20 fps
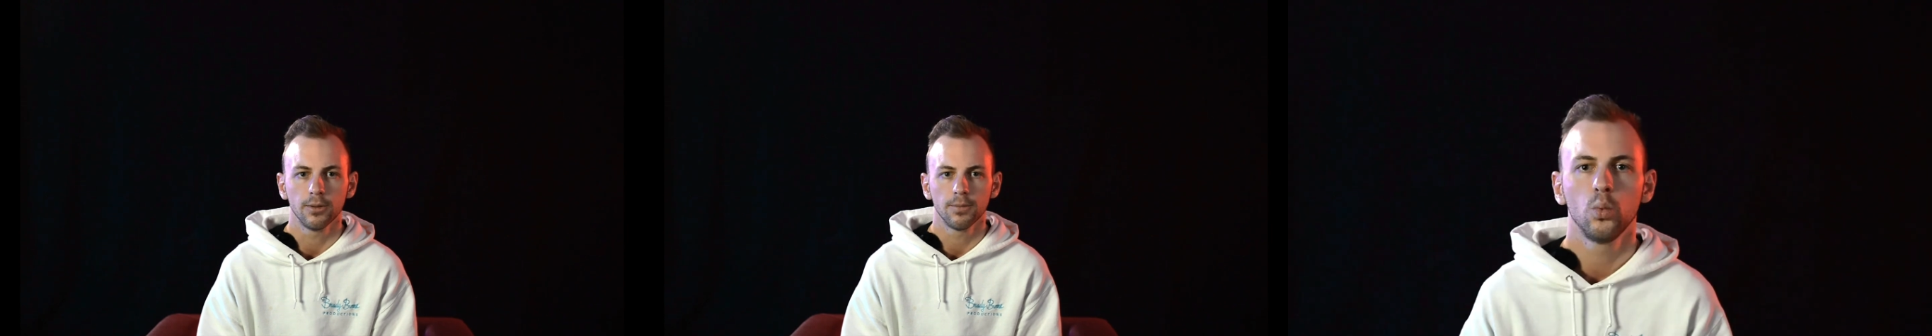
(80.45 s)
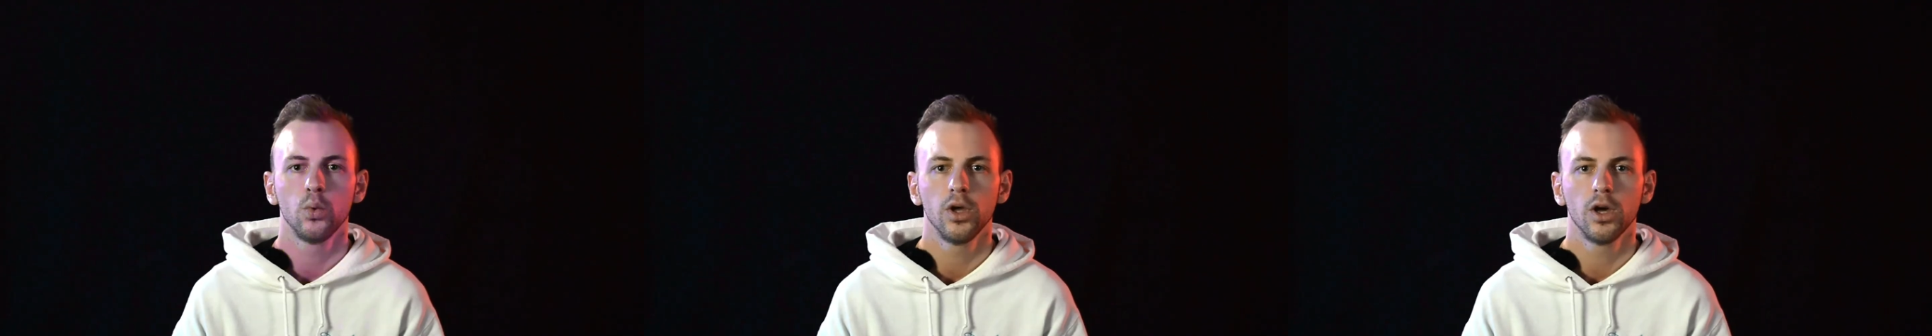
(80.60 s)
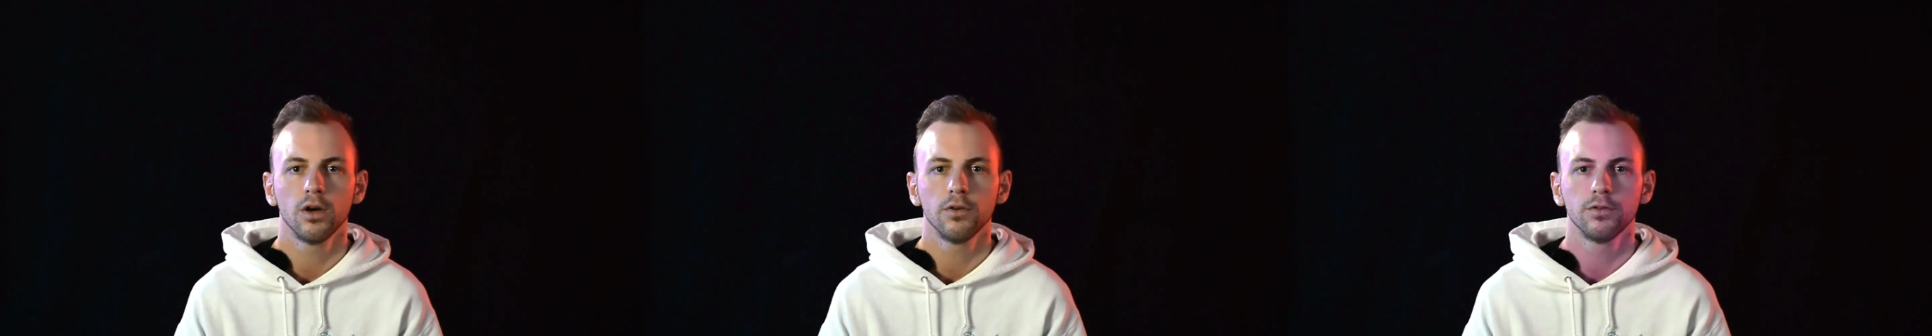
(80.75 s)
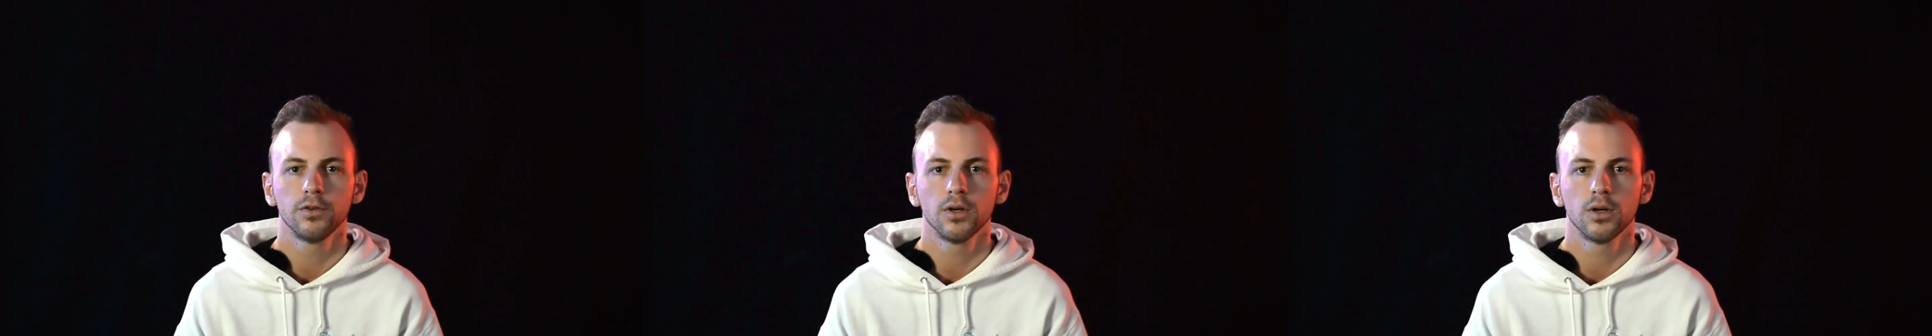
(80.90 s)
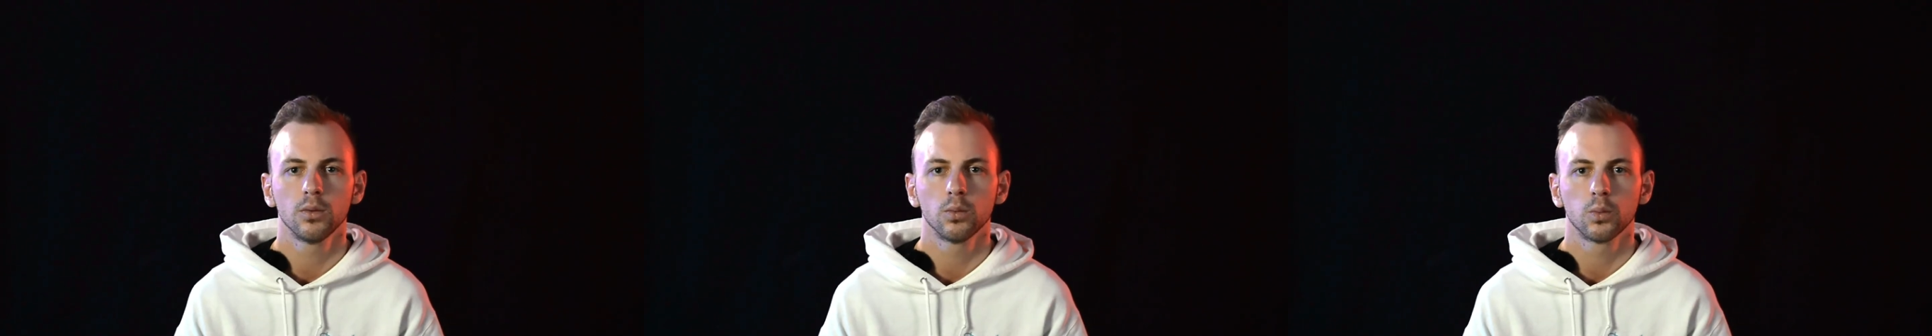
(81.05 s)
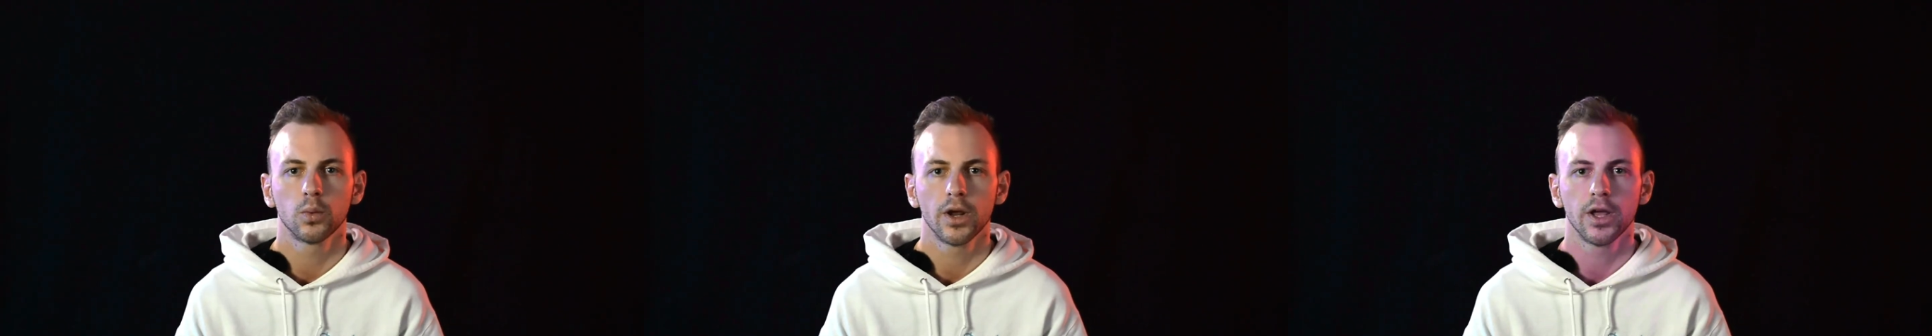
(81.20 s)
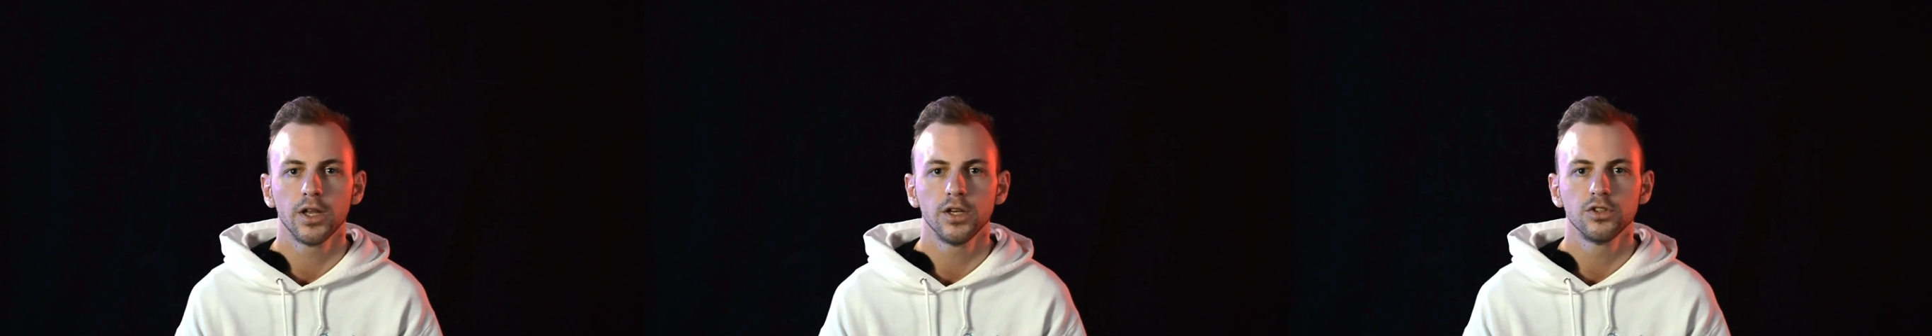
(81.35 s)
We offer a
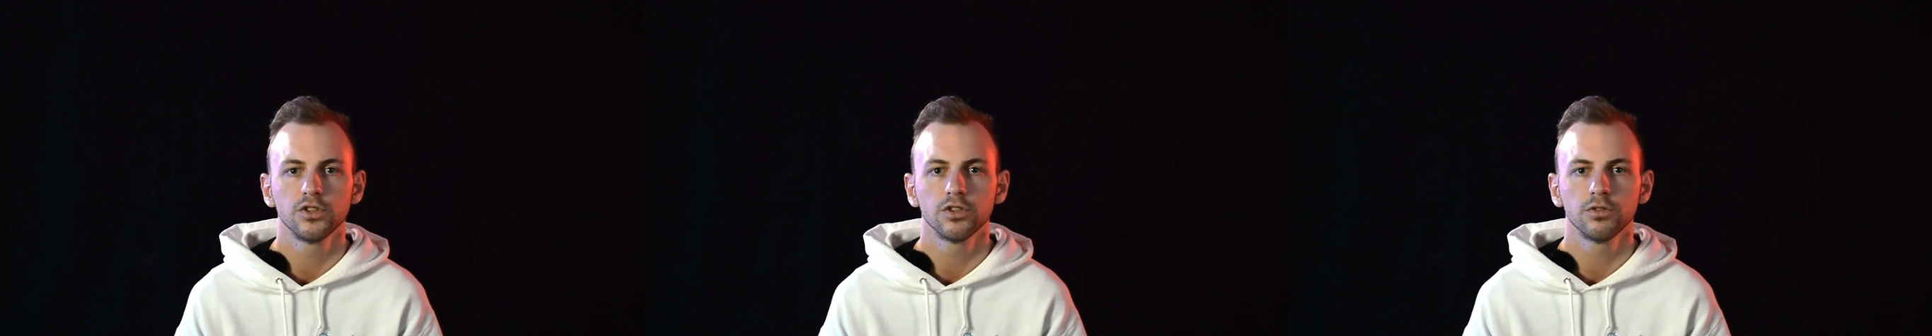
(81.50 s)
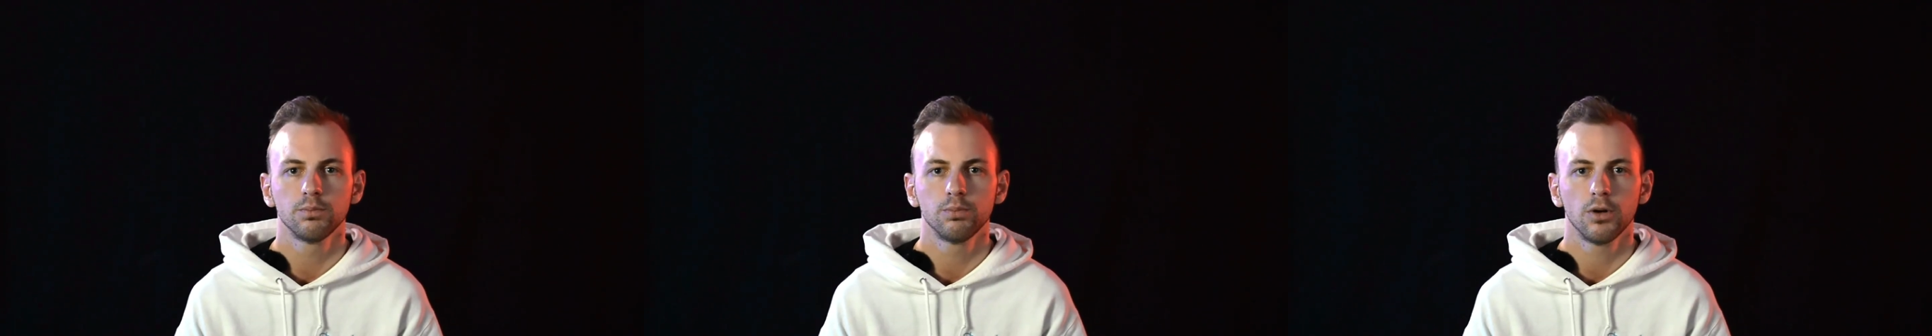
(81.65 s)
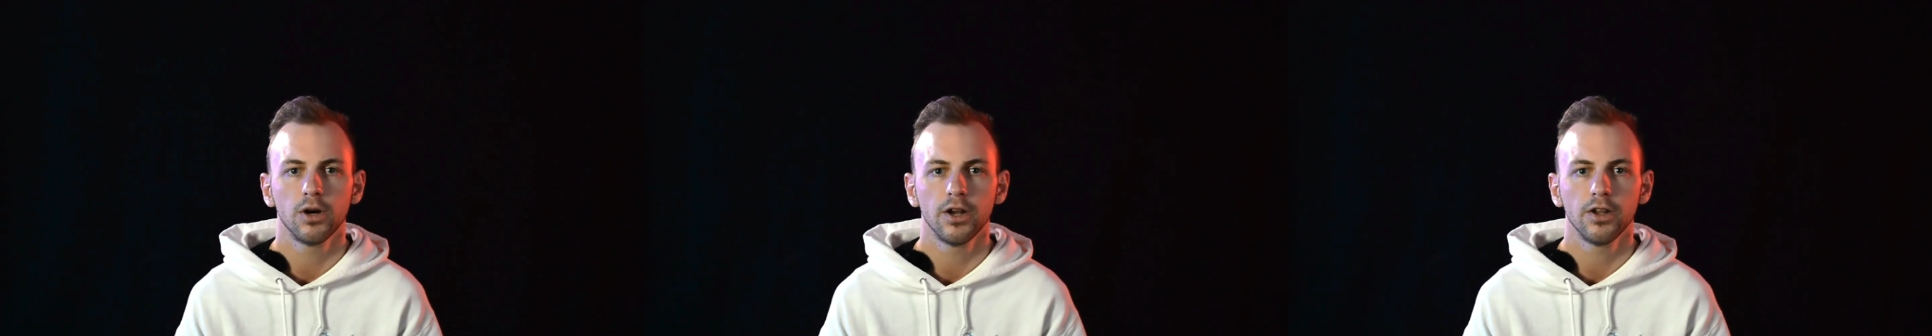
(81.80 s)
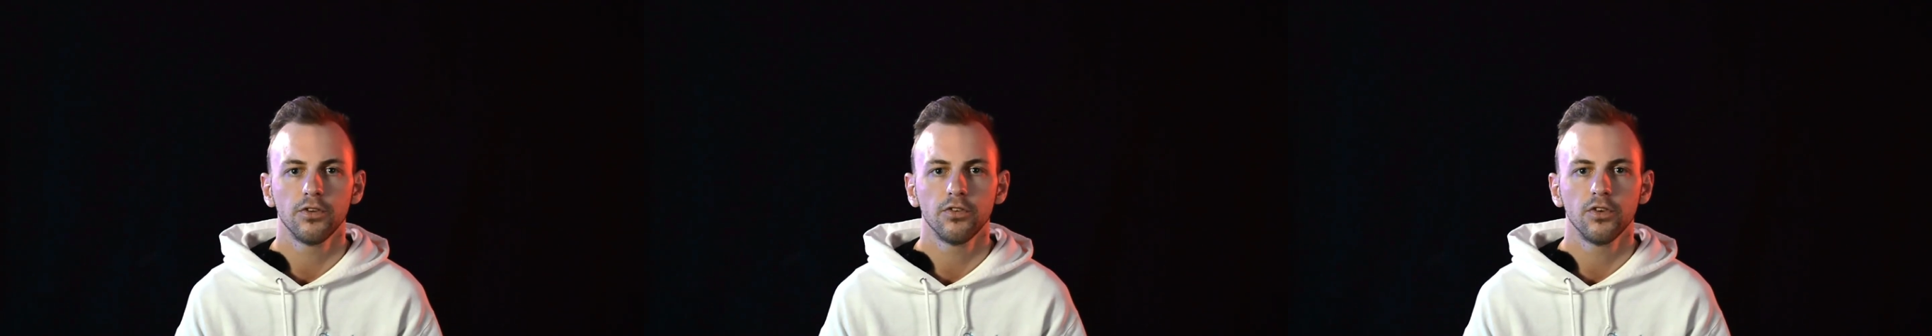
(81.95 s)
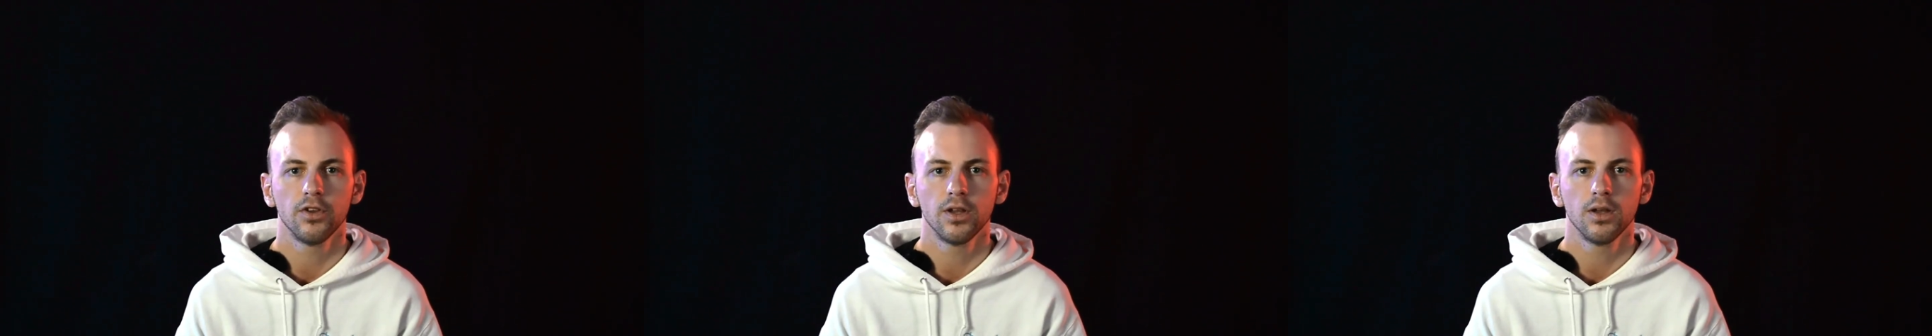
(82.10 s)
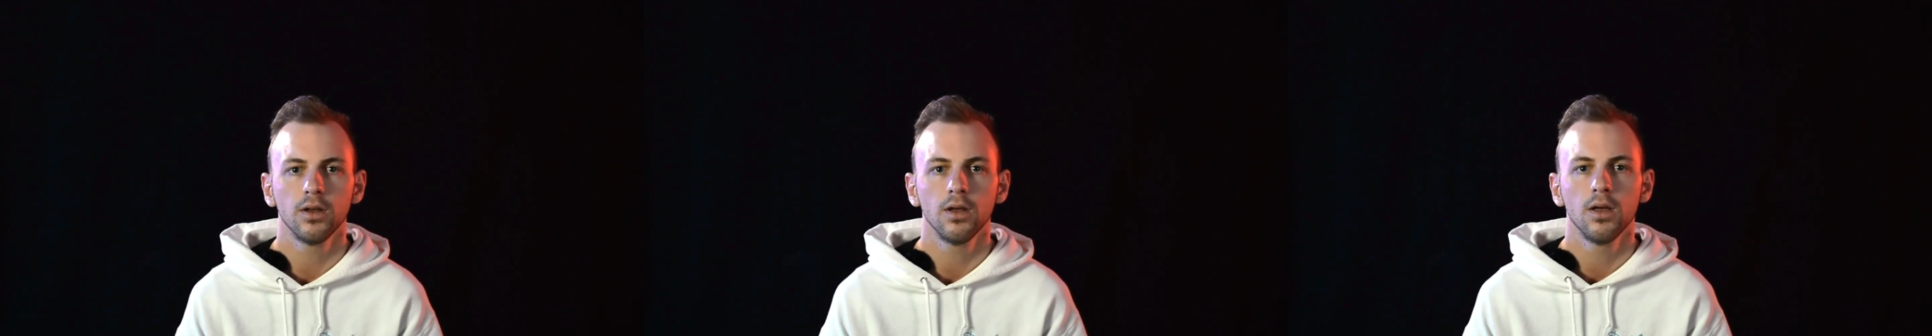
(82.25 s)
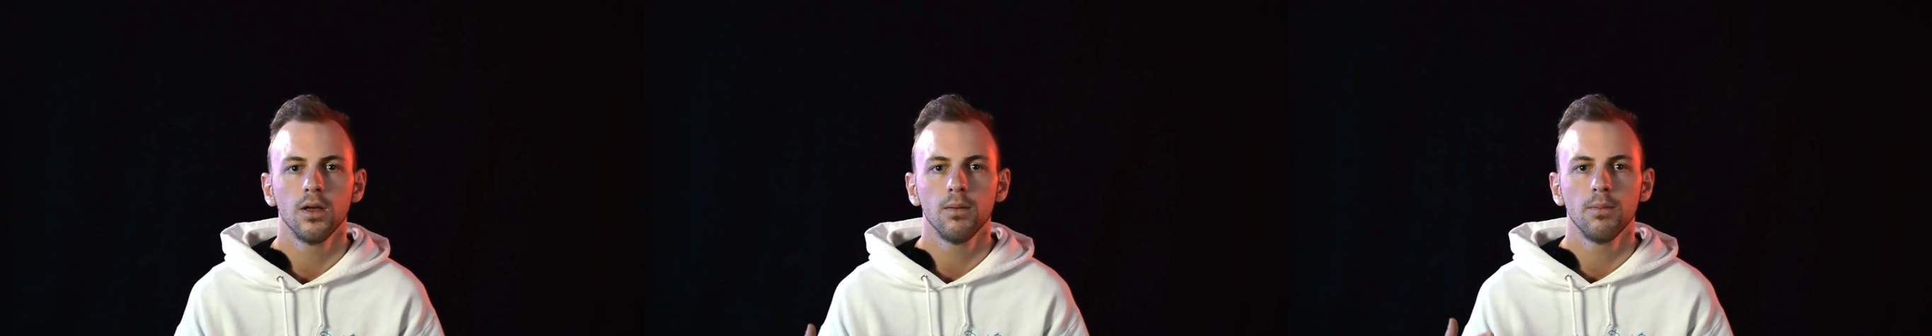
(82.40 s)
range of pricing